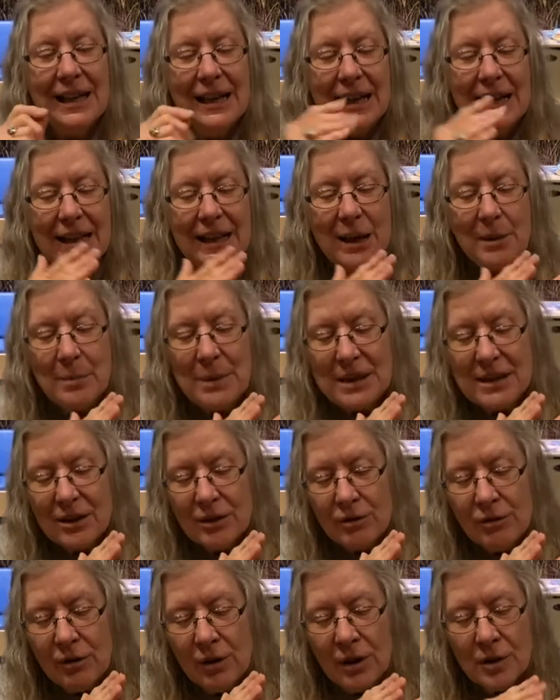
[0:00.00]
and that means
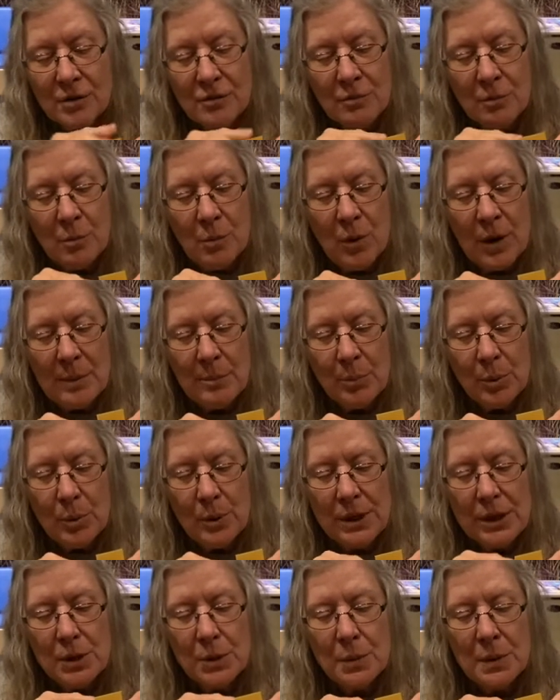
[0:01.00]
across from one
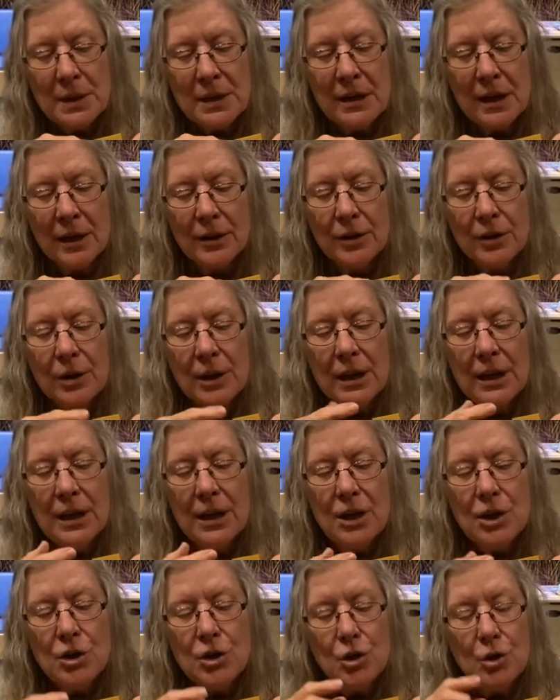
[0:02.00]
point to another,
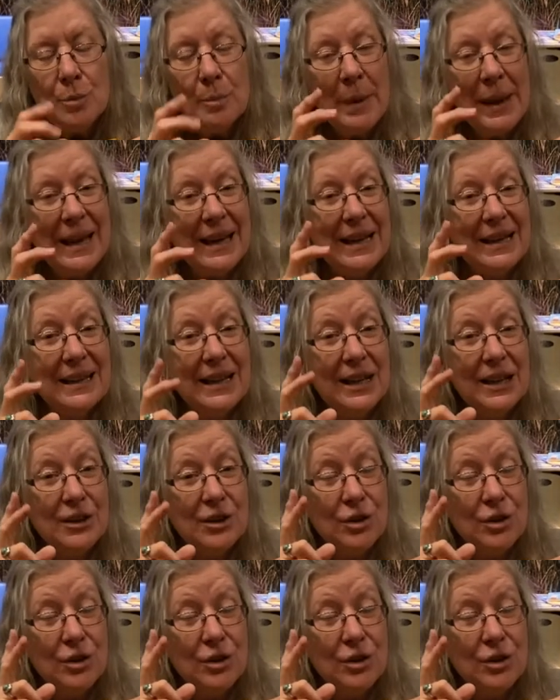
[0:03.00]
to make it